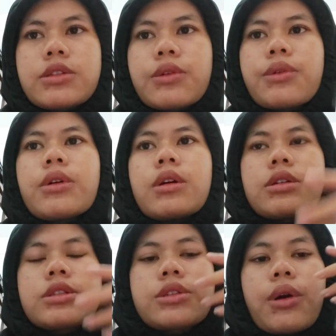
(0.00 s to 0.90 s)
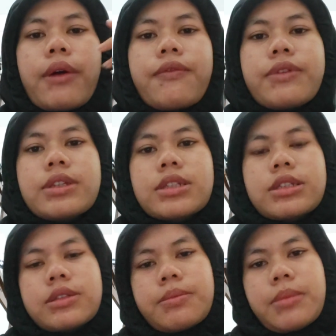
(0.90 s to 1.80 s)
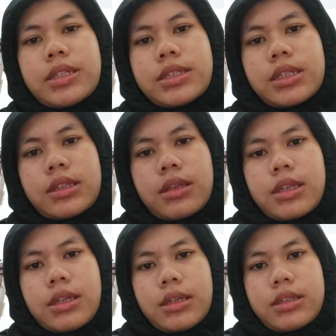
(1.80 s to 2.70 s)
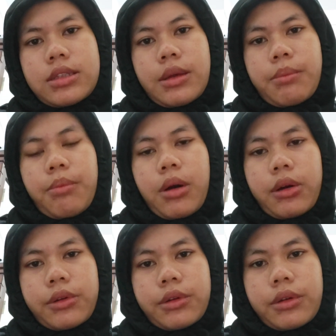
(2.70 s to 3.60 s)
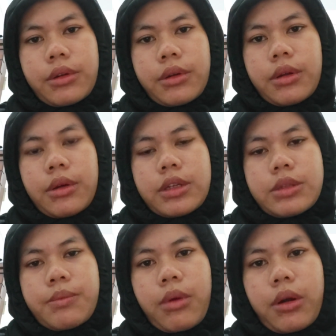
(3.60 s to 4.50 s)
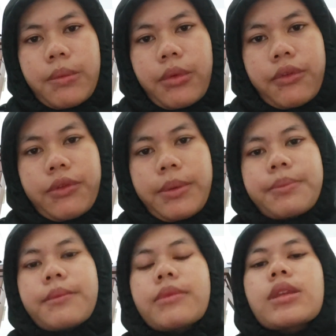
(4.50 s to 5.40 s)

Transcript: affixes basically is a bond morpheme.